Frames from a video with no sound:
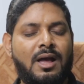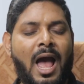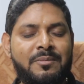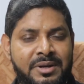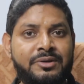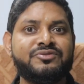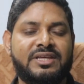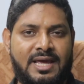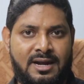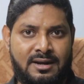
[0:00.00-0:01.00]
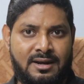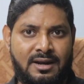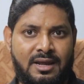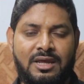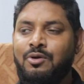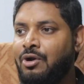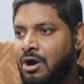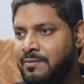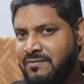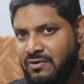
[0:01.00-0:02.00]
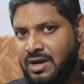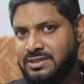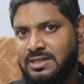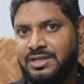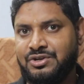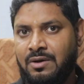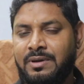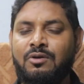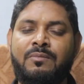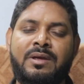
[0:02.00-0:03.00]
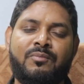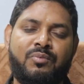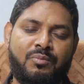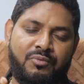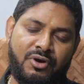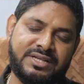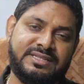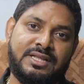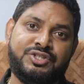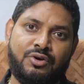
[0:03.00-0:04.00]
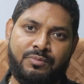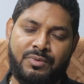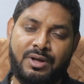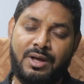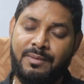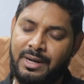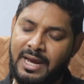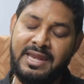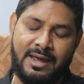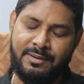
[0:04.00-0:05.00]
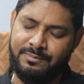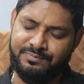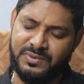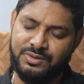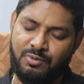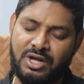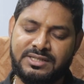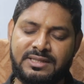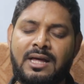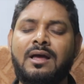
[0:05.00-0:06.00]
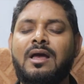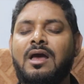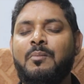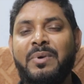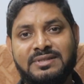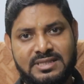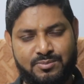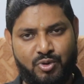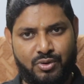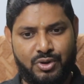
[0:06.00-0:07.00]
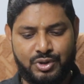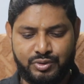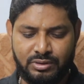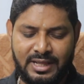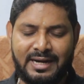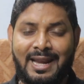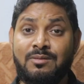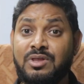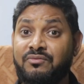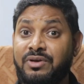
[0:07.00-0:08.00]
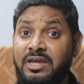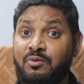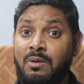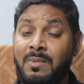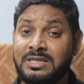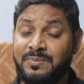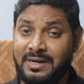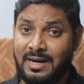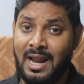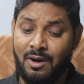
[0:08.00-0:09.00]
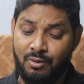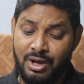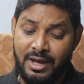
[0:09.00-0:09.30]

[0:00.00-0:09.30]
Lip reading: I mean to say that you will not be focused in the job, you will be focused in the job career, focused in the business more. So that time the V will be much better. Now